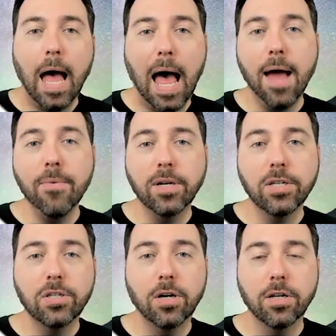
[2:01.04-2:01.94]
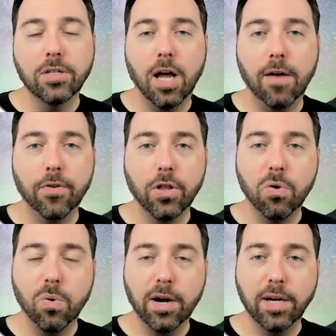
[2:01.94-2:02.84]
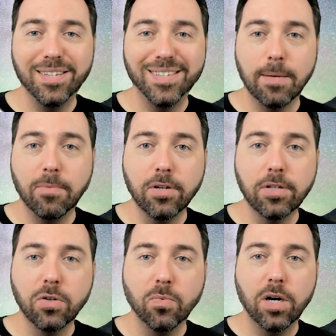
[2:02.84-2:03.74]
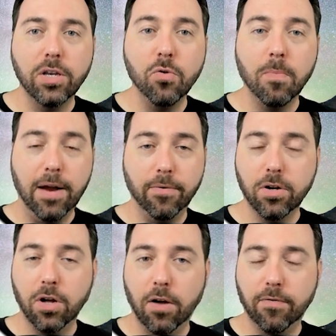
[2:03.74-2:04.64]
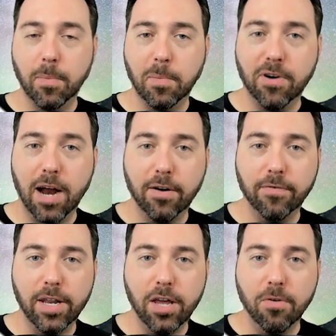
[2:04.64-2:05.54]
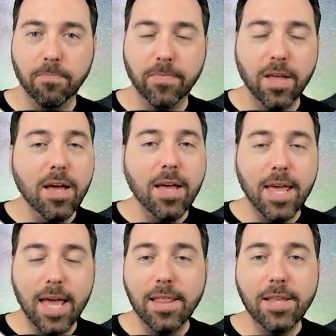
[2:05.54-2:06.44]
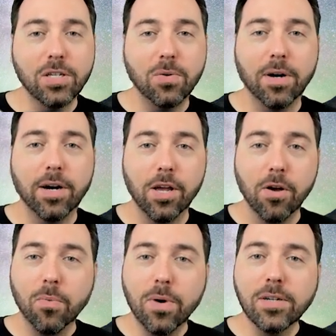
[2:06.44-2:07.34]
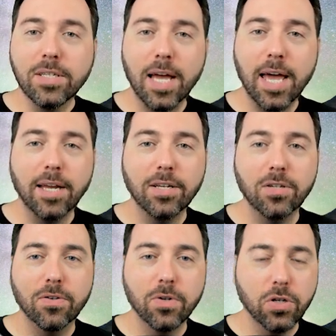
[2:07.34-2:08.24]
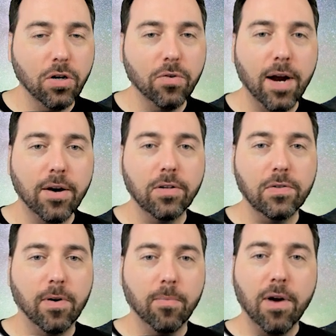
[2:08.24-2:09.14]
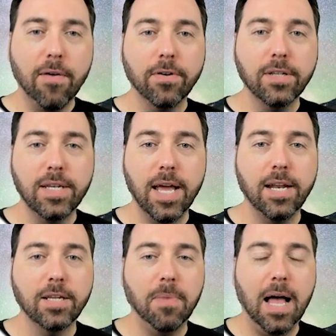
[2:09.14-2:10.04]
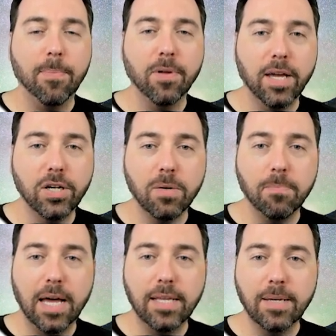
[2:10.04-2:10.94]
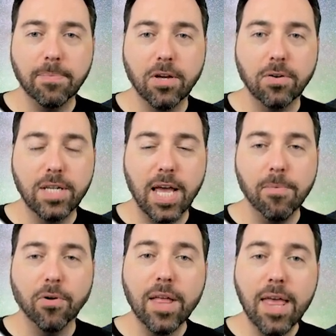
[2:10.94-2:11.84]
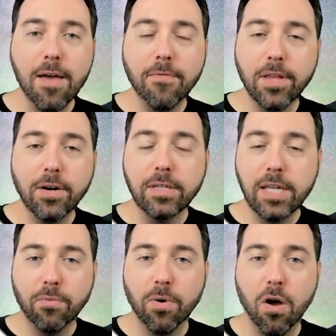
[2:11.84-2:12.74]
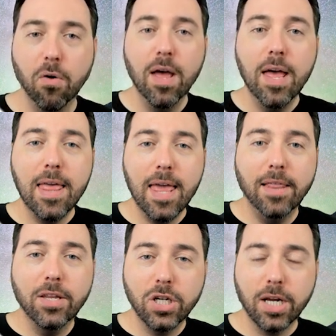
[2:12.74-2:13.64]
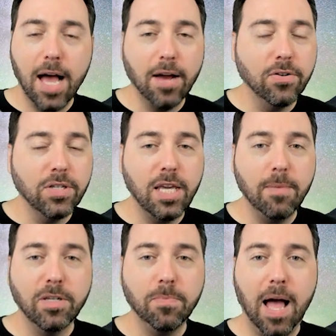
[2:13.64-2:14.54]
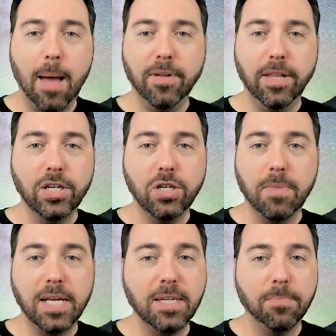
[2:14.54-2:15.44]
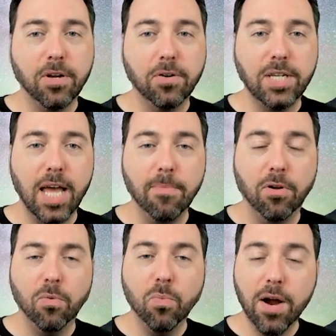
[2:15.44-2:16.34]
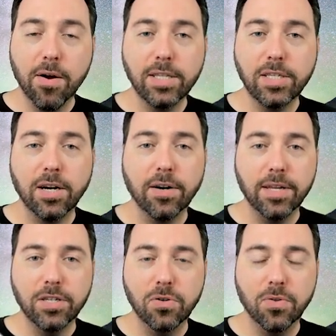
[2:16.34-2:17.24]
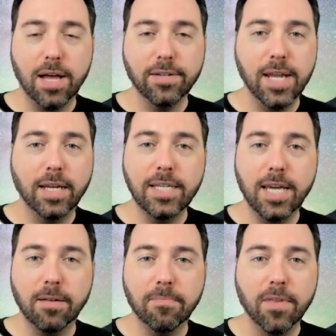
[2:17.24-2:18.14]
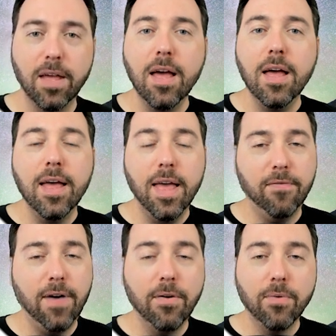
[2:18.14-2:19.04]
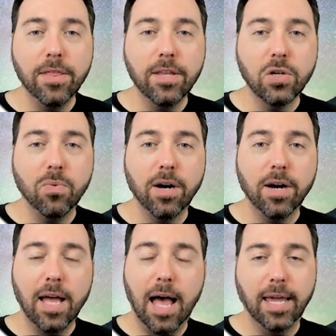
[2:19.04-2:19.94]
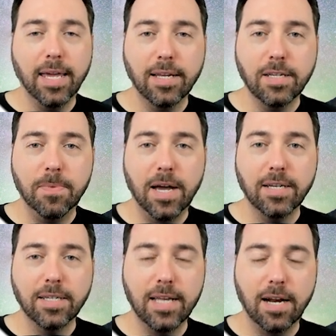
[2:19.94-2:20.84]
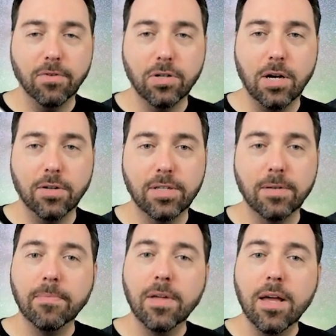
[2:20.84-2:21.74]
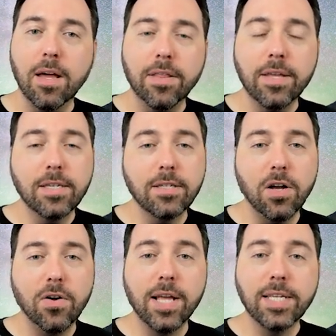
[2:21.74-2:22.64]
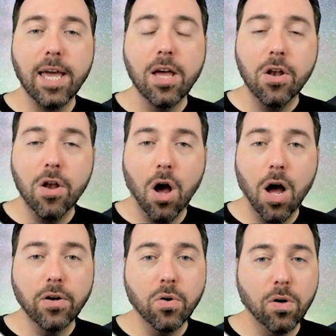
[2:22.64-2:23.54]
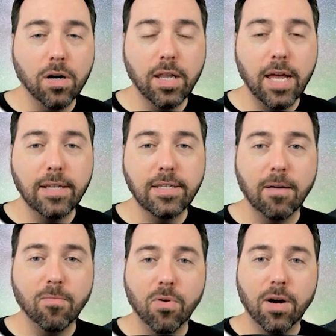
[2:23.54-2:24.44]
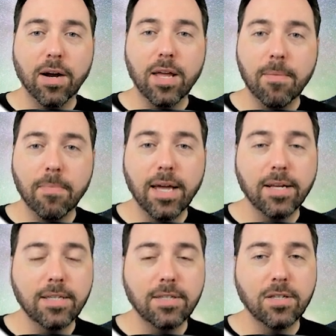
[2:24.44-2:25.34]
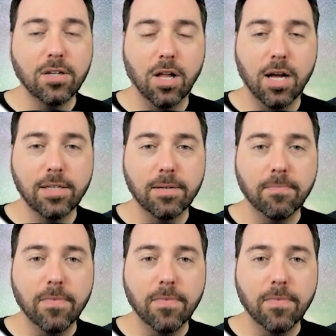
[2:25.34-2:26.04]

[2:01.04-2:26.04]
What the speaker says: I want to start us off with a query similar to one you might recall from a prior video. In this query, we're saying to return records from reference data's population by zip code table if there is a row in the Chicago schema's population by zip code table where its year is 2018. If I run this query, I can expect a set of results. This is known as a non-correlated subquery in my exists clause.